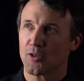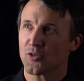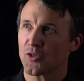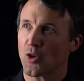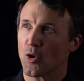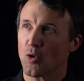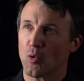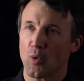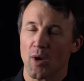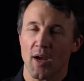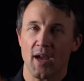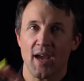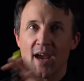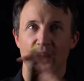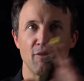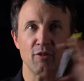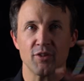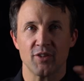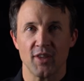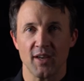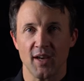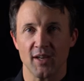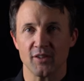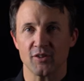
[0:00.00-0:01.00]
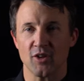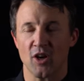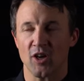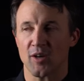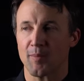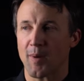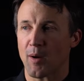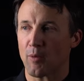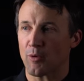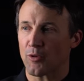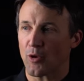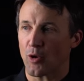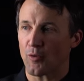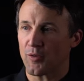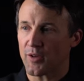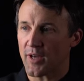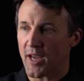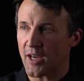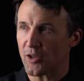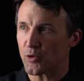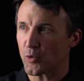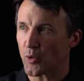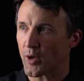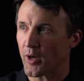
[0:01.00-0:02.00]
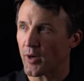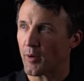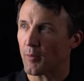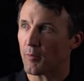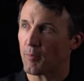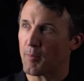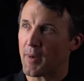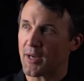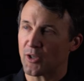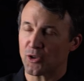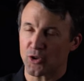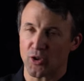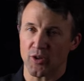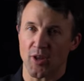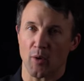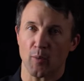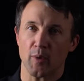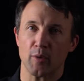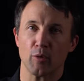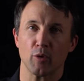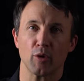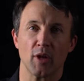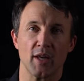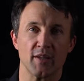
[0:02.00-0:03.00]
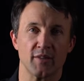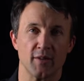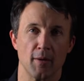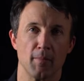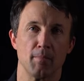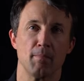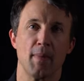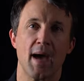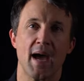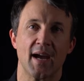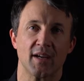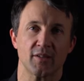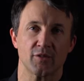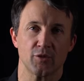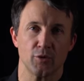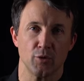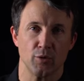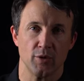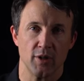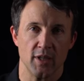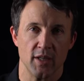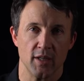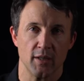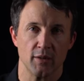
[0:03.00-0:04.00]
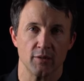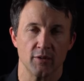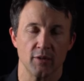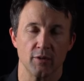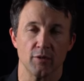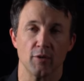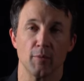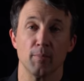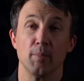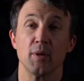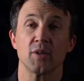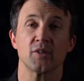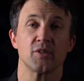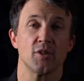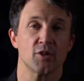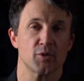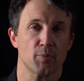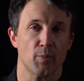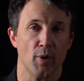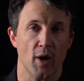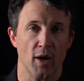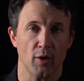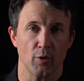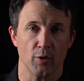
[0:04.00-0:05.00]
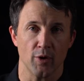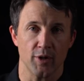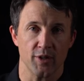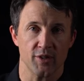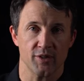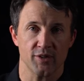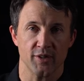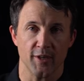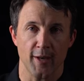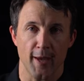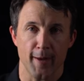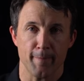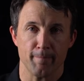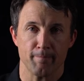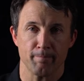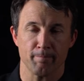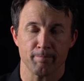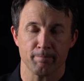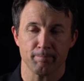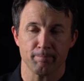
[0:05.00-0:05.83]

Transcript: So everything I talk about with OVH, we're going to make sure that we relate them back to the, the, the business priorities today.